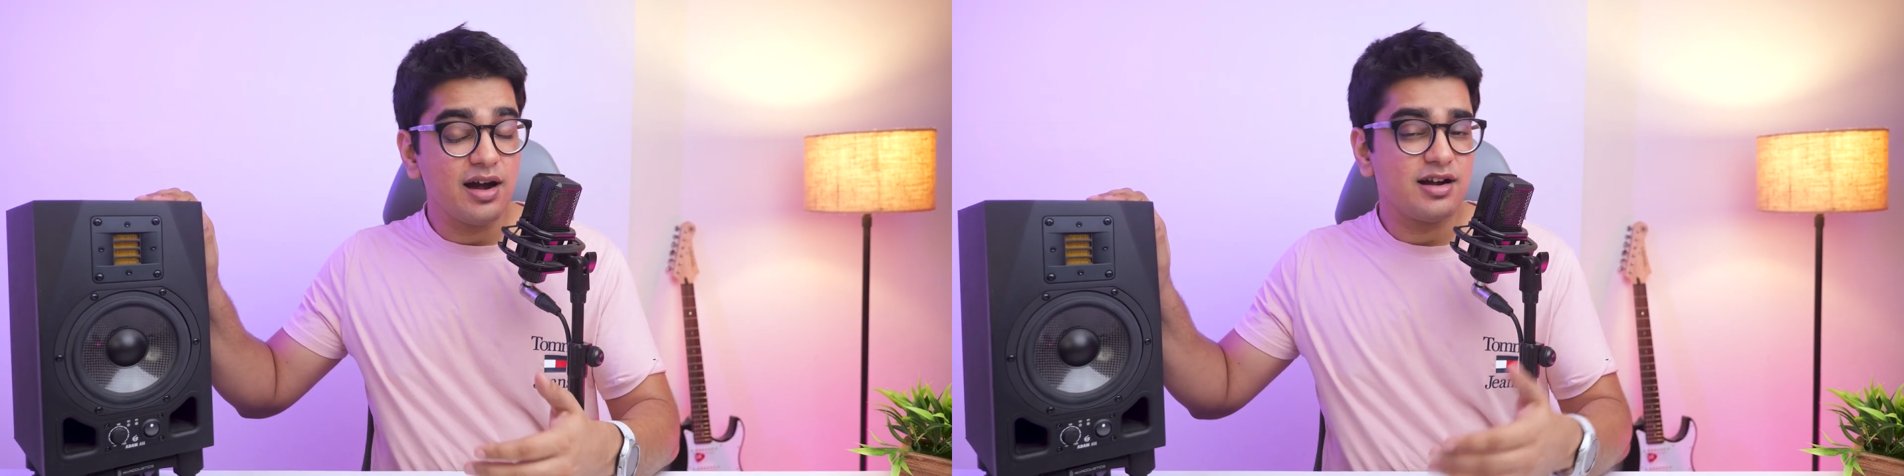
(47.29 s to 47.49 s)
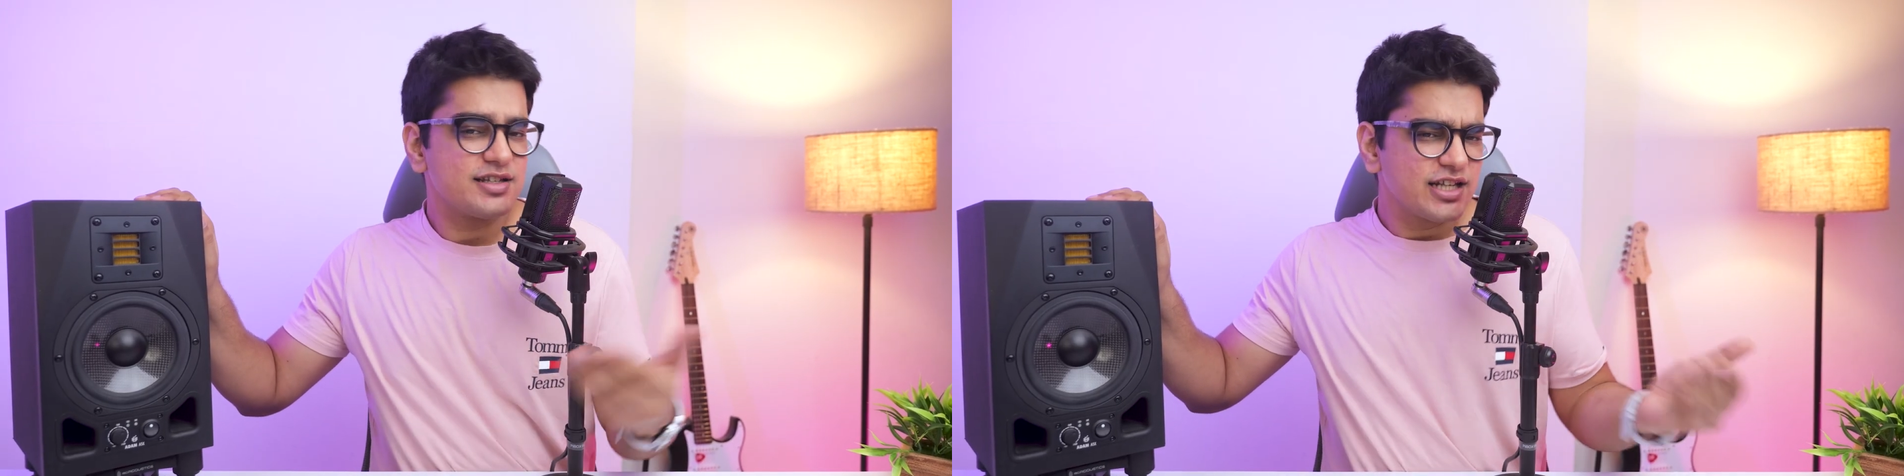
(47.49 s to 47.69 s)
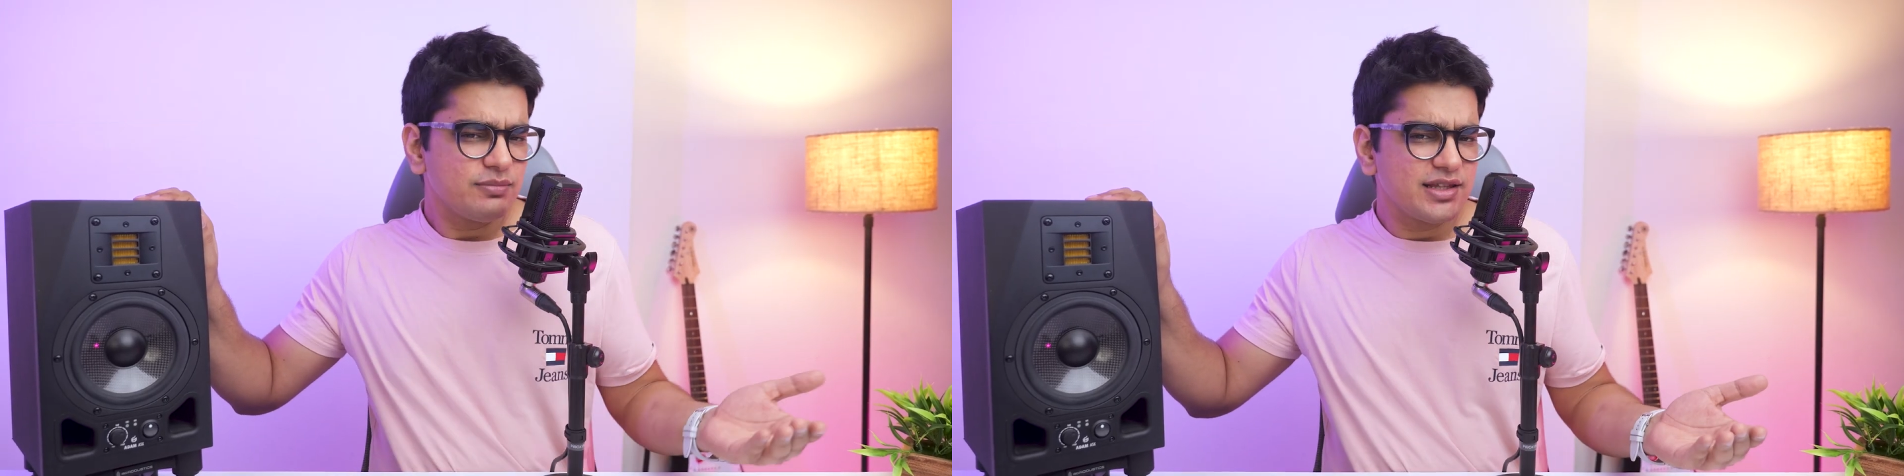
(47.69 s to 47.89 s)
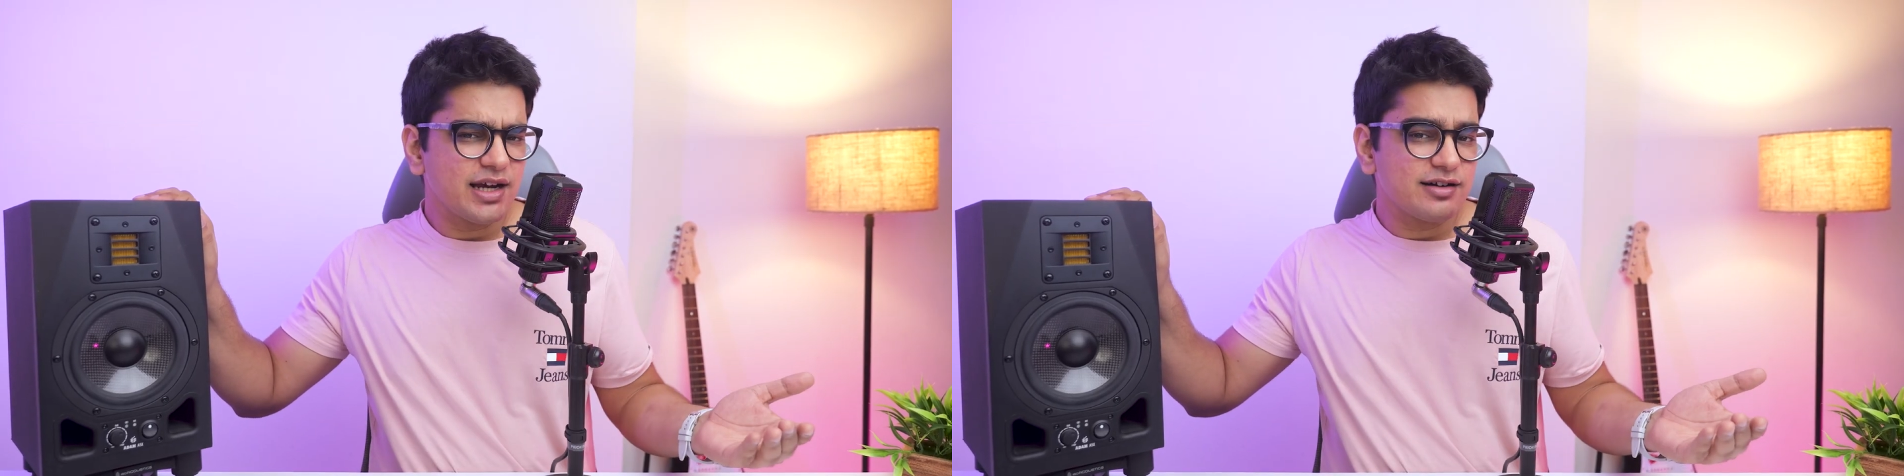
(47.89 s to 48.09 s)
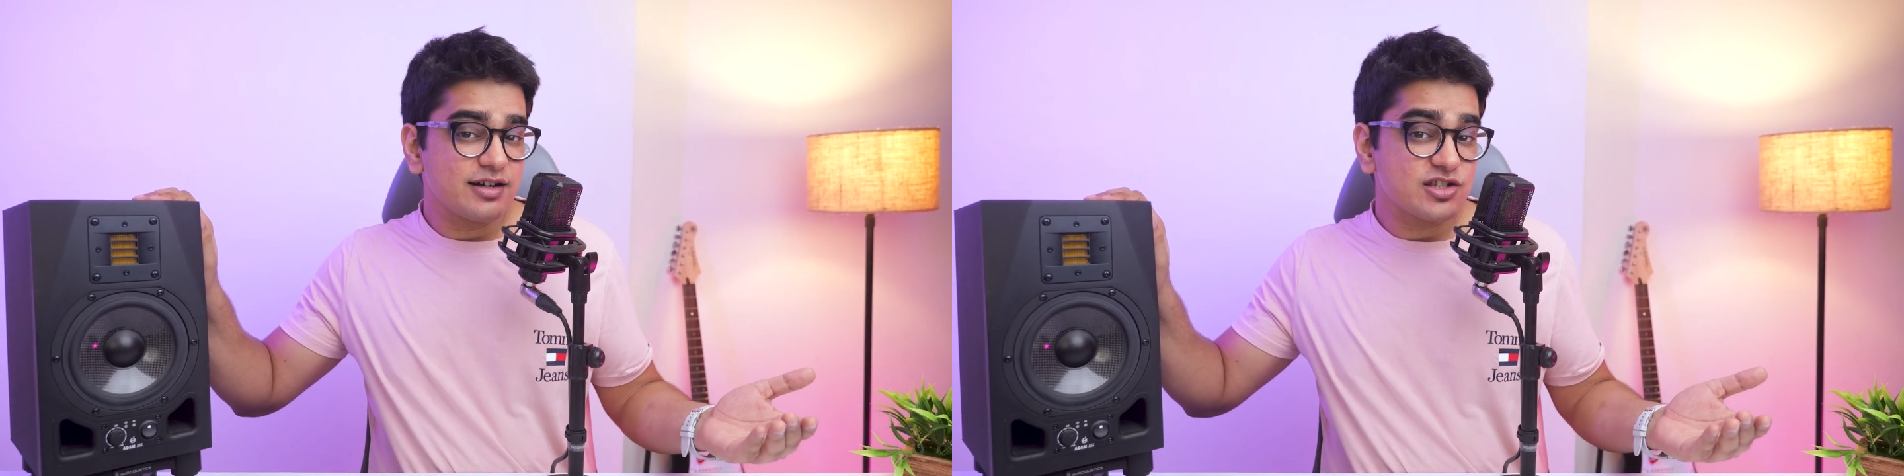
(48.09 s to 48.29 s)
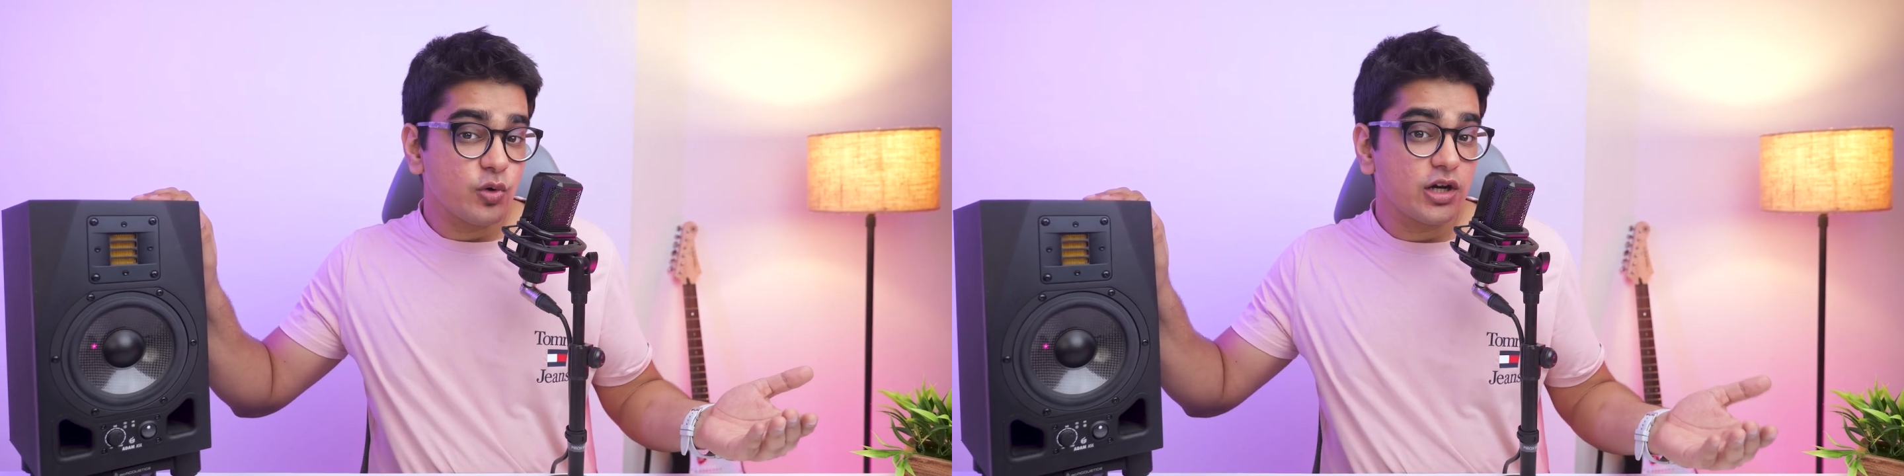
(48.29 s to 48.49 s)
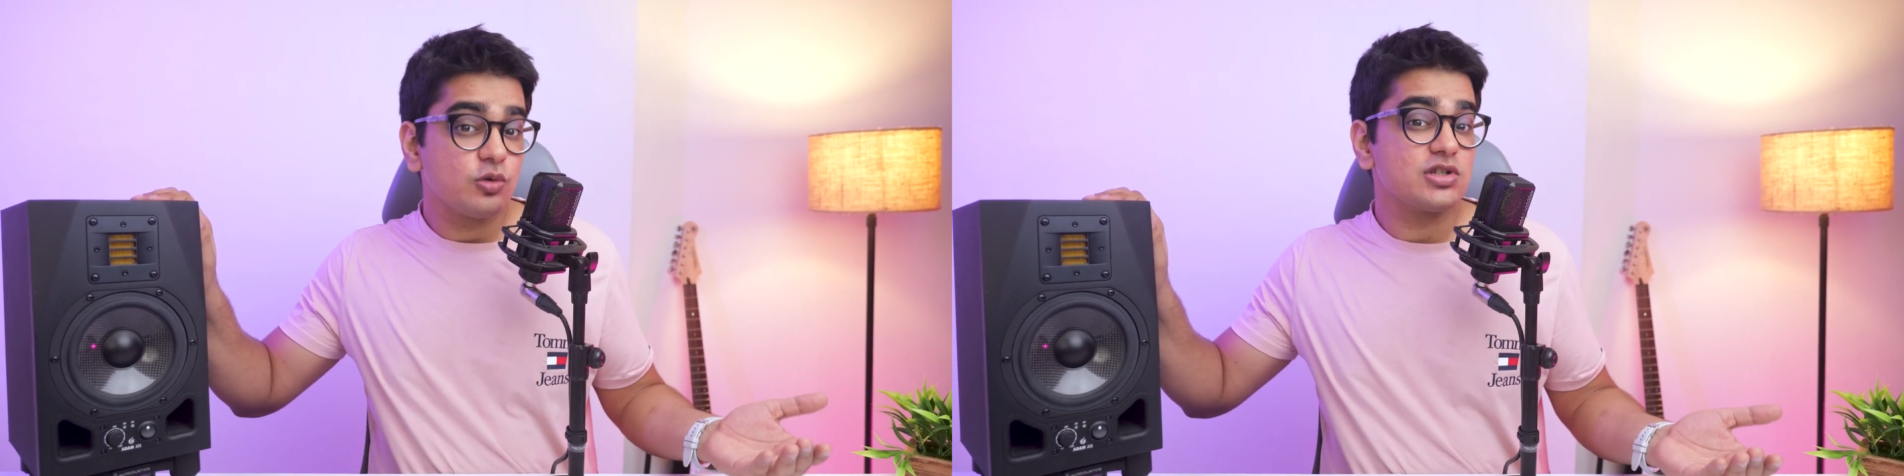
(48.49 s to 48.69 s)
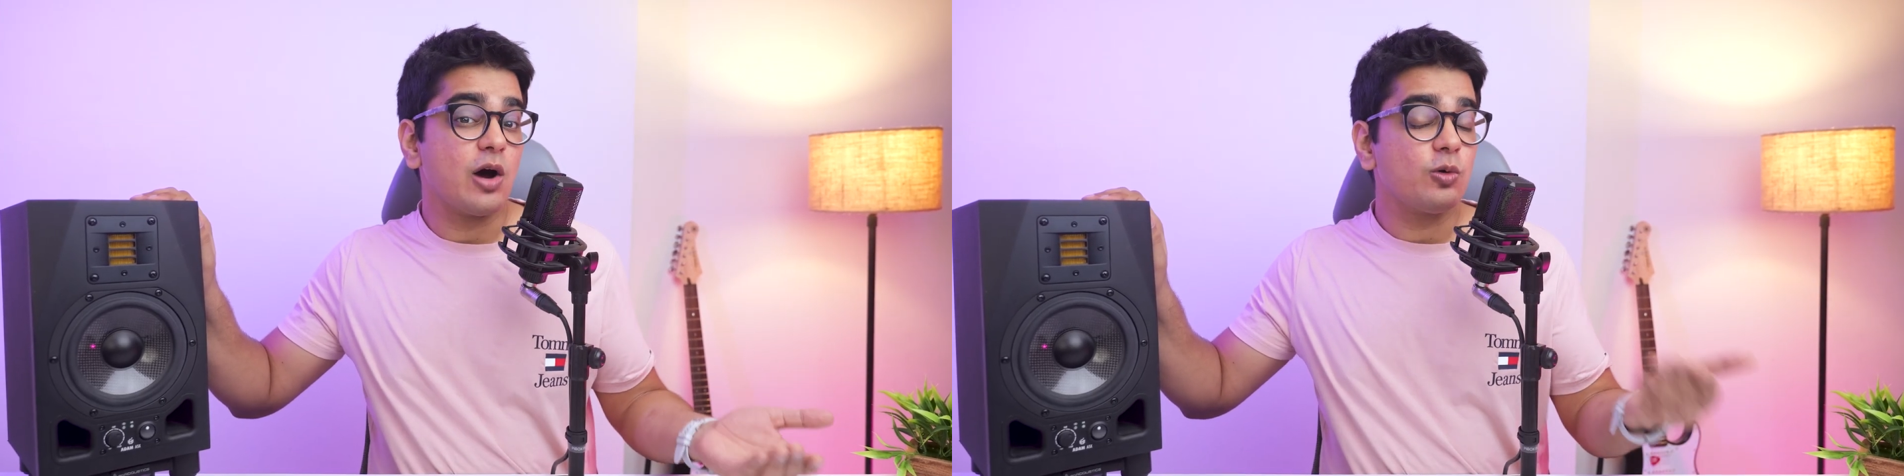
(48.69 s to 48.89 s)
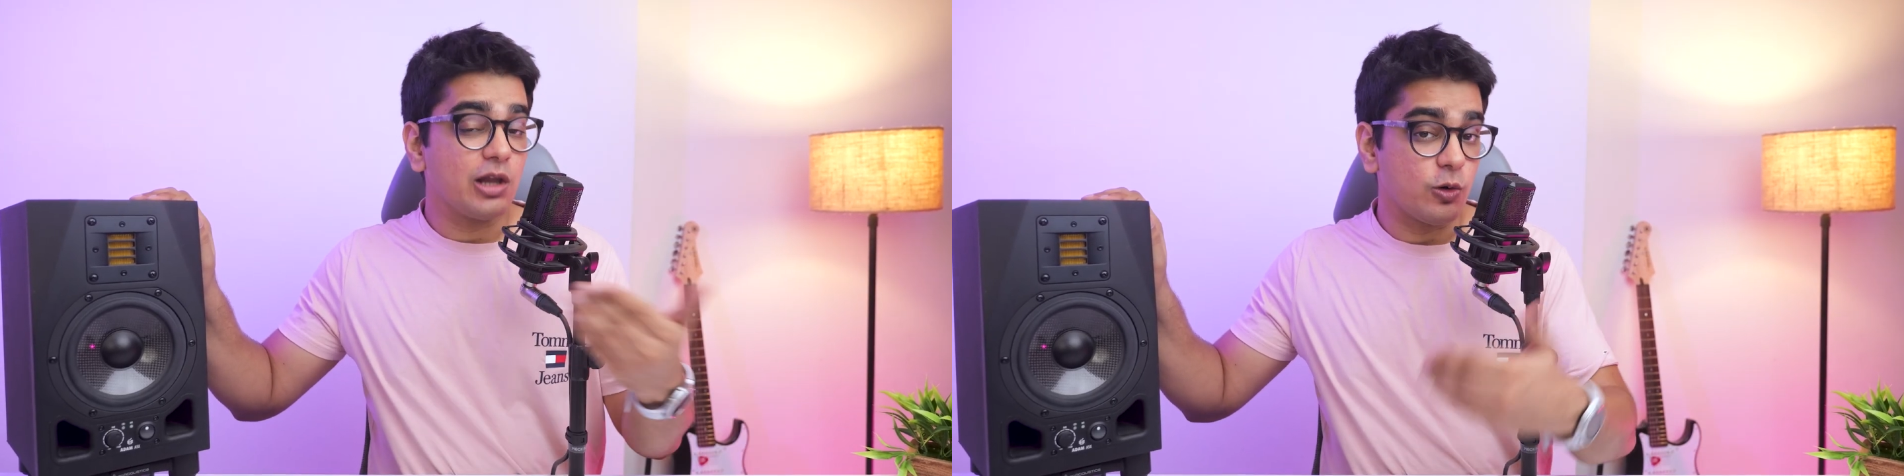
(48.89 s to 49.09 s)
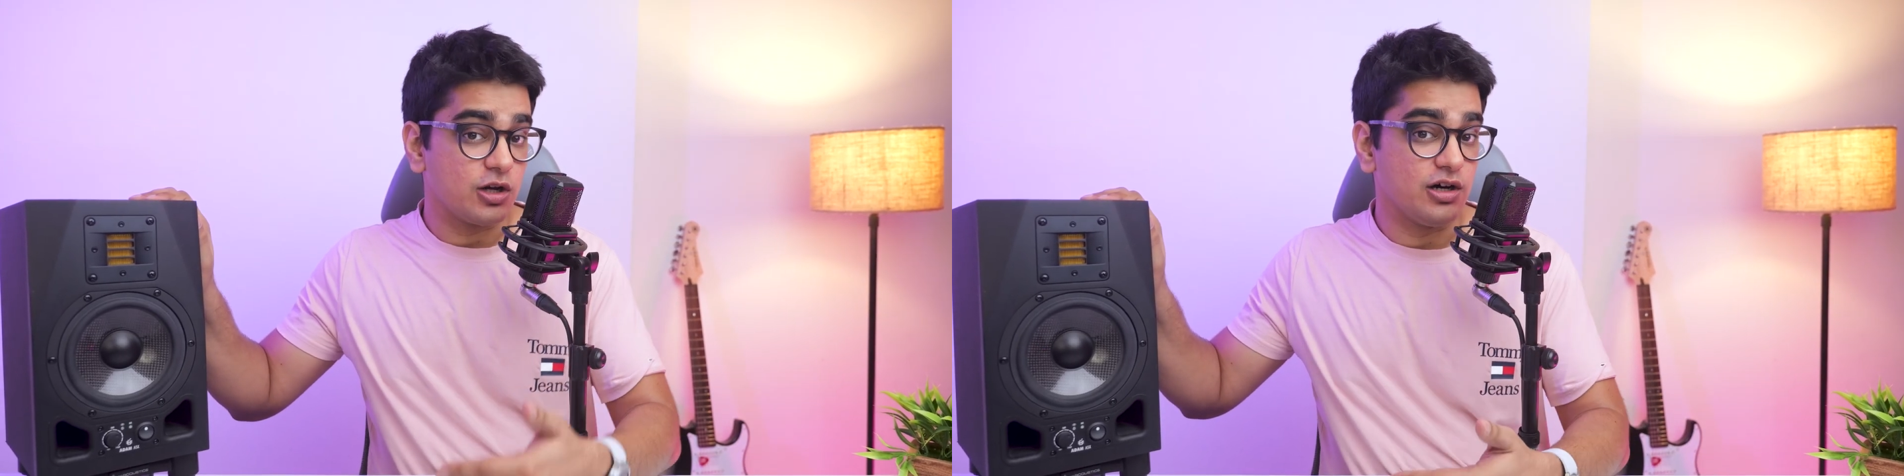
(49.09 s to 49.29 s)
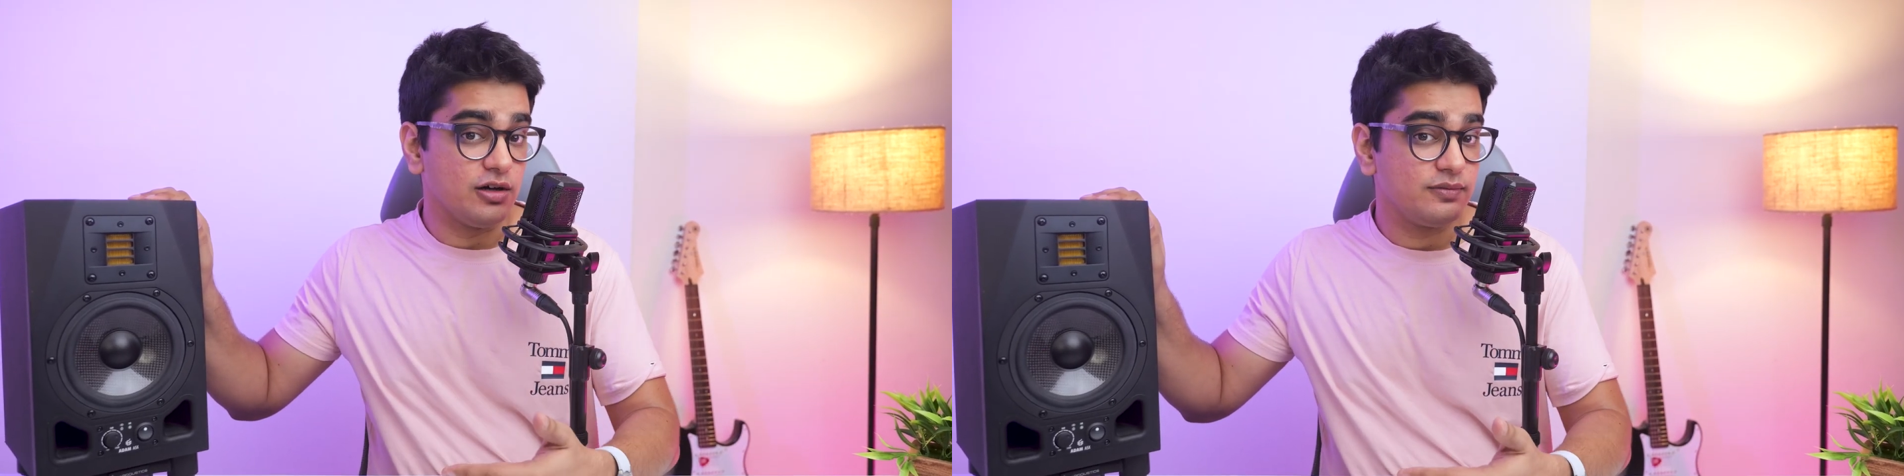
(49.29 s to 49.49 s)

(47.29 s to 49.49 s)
doesn't mean that it is going to sound louder.